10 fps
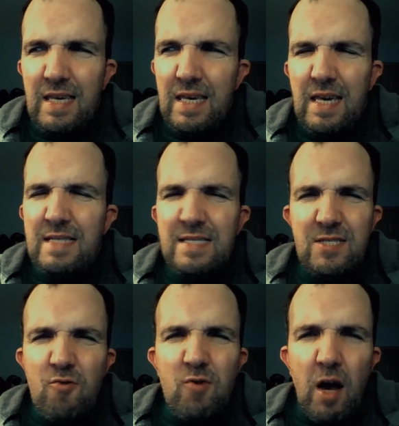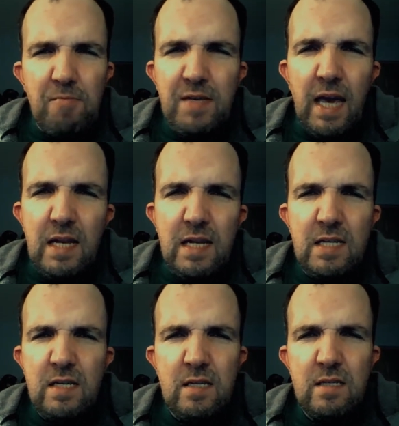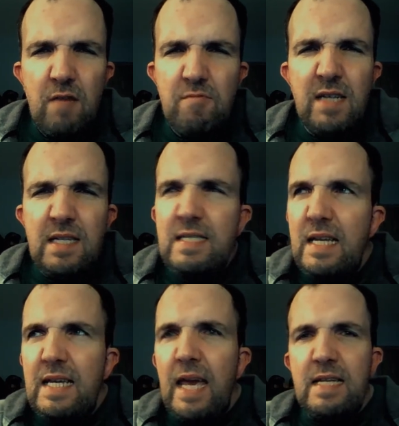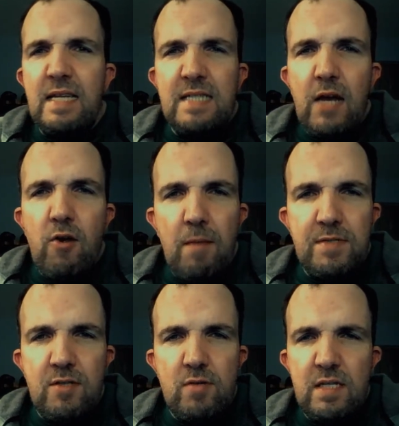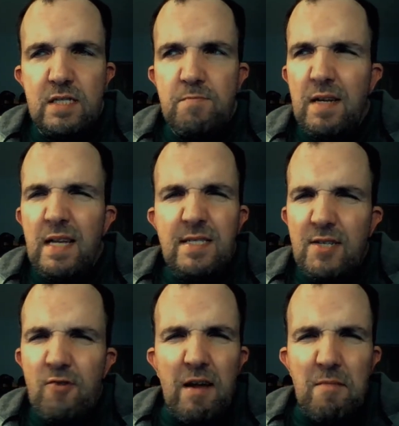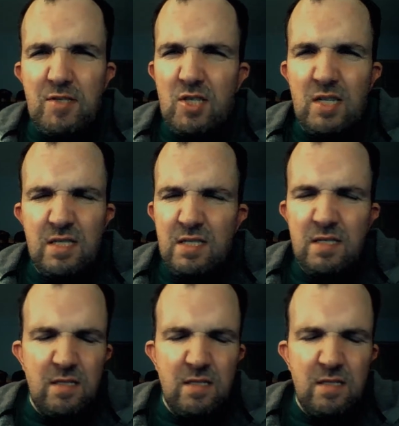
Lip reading: it's too complicated. I was going to dedicate an entire episode to this, but Instagram is just...